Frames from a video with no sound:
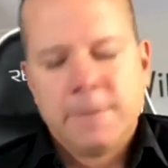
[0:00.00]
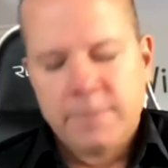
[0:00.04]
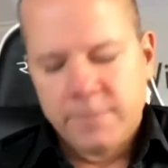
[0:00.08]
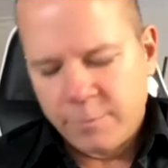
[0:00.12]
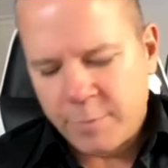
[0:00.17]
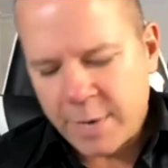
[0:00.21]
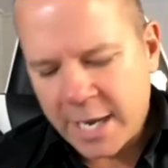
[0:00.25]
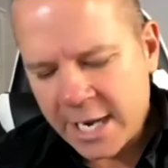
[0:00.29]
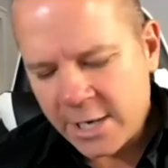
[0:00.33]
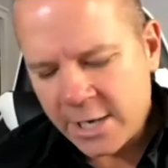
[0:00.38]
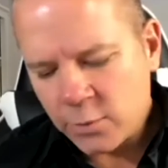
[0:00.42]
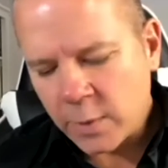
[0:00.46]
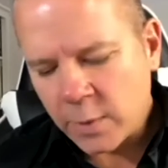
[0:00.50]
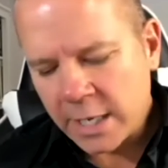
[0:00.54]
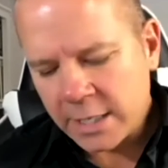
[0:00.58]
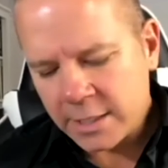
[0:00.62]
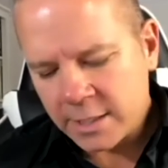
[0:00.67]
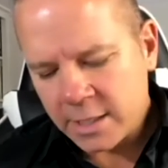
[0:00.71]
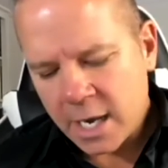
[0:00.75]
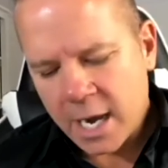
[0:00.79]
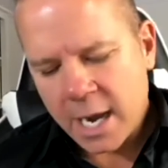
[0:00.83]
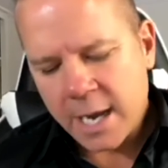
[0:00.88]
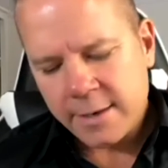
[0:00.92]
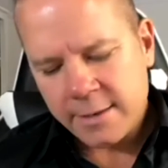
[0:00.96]
Paige
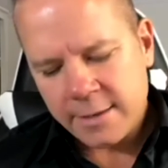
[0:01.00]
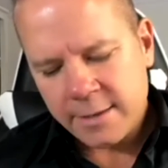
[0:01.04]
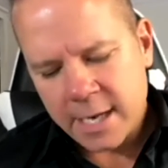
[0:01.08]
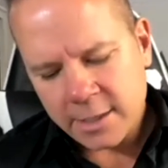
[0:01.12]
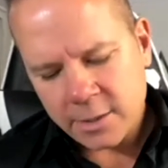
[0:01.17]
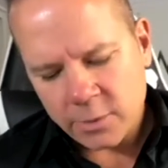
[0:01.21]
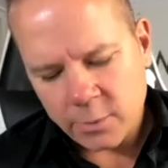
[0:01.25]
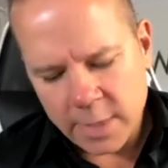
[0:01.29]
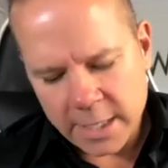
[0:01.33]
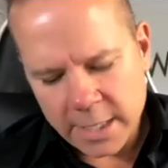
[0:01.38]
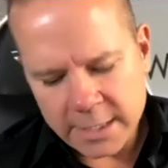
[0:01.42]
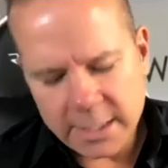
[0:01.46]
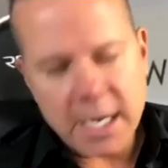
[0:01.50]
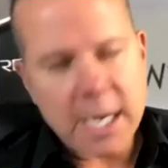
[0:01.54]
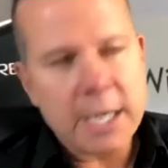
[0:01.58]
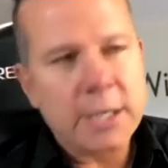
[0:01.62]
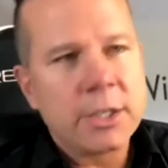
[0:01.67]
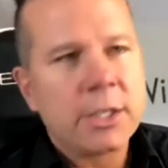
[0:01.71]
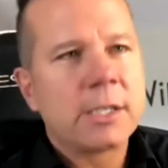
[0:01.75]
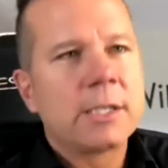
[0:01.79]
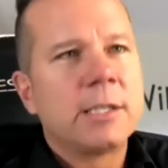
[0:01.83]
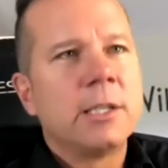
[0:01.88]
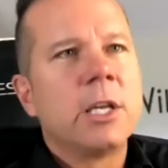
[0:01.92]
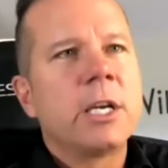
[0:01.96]
Westcott, Dr. Westcott,
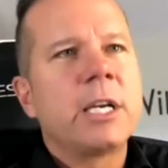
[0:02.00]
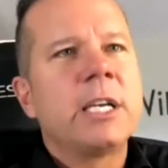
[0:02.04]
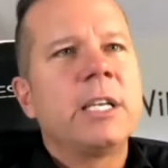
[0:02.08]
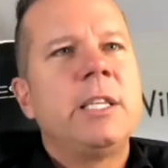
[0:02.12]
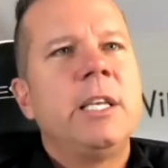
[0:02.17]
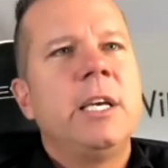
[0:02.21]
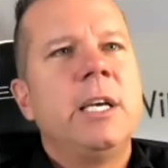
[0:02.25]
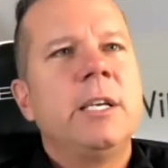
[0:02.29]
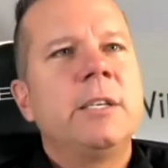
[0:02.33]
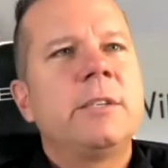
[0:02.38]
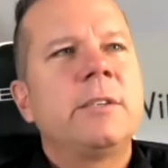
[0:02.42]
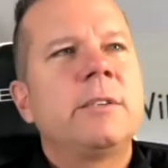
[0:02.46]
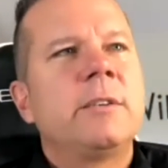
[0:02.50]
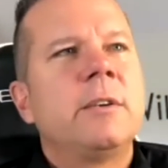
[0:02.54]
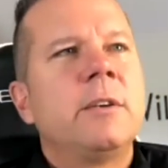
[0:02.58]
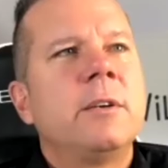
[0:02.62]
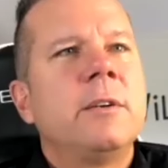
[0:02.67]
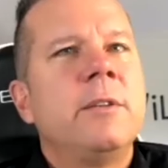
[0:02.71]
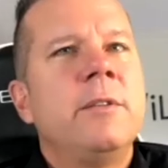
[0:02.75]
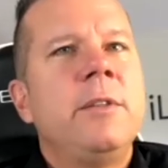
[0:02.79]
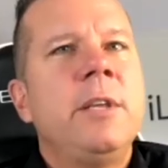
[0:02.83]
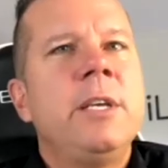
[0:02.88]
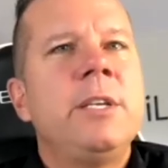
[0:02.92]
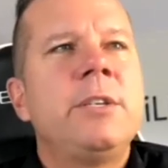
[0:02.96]
just look at this.
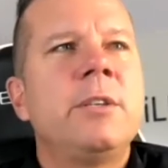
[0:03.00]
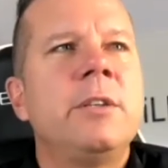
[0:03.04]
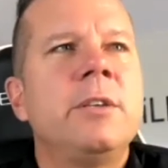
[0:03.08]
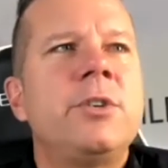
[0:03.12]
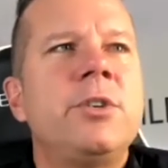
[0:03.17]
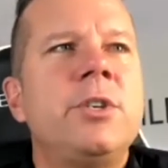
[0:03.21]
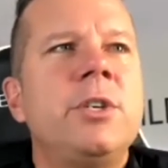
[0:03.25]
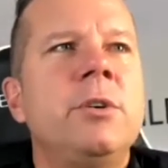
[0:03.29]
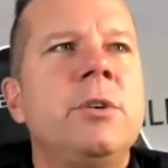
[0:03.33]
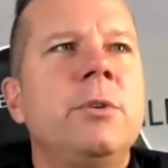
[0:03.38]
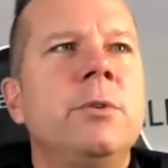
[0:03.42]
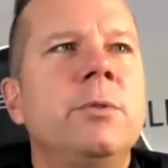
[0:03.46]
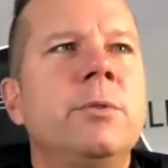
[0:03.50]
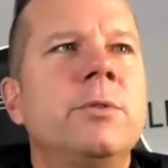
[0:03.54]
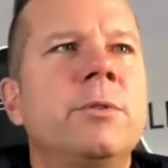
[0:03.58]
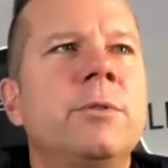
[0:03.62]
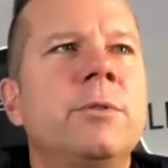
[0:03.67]
These are the shoes.